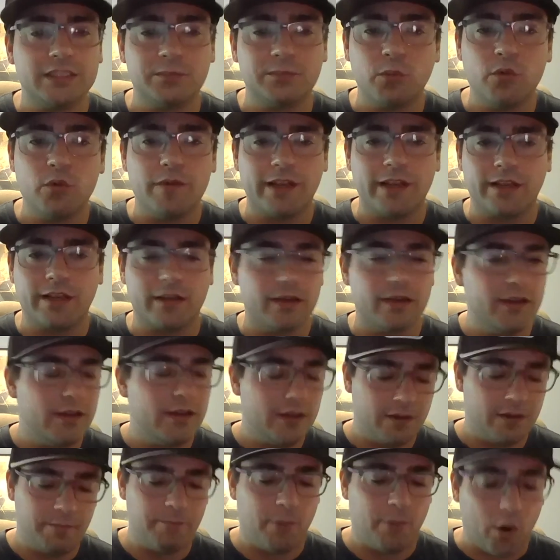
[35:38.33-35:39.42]
moving
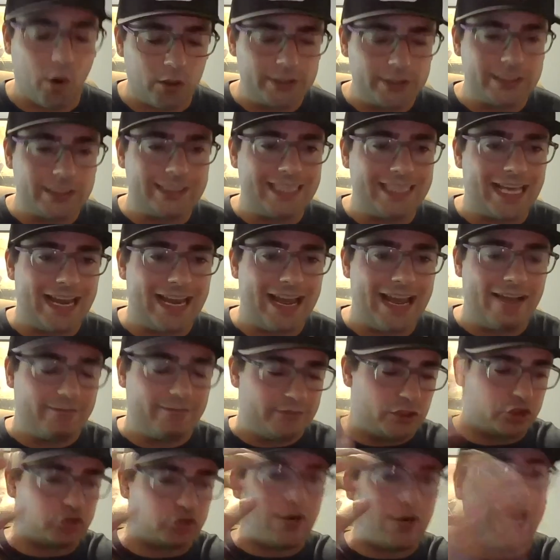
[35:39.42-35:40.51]
barges that have
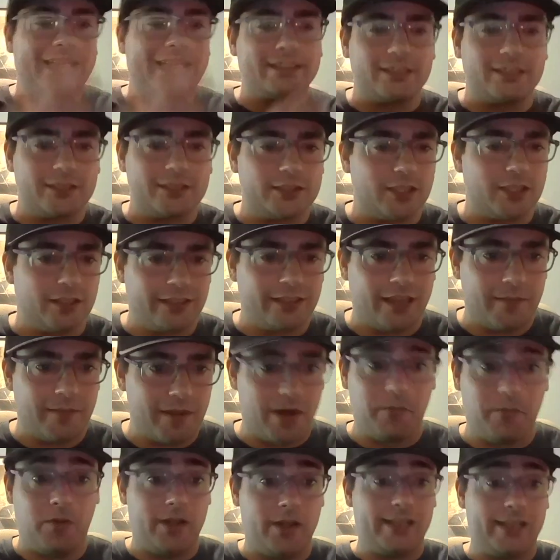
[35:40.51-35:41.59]
tractors on them. And
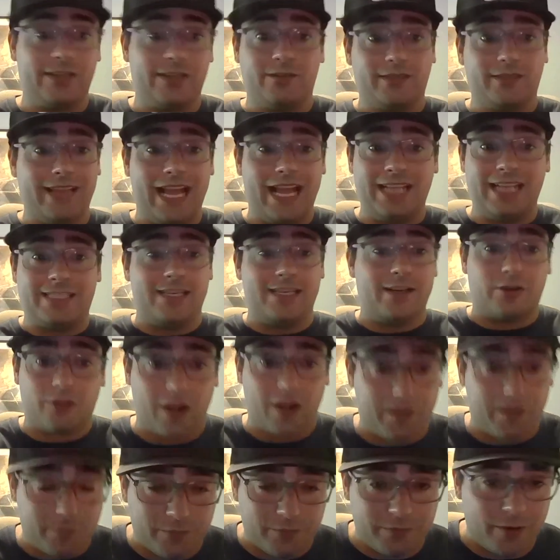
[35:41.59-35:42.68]
I'm like, that's an
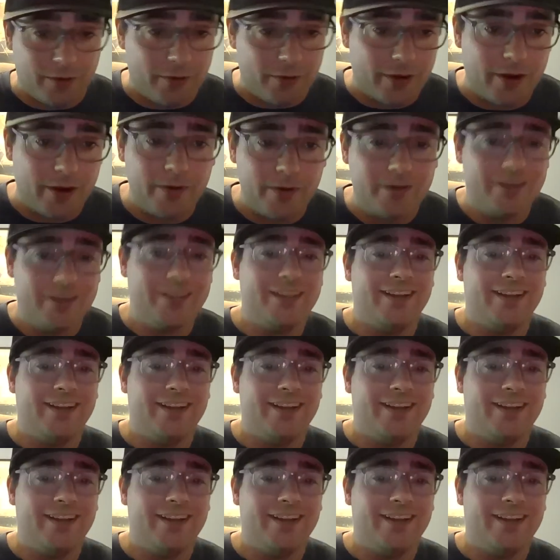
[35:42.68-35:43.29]
incredible photo.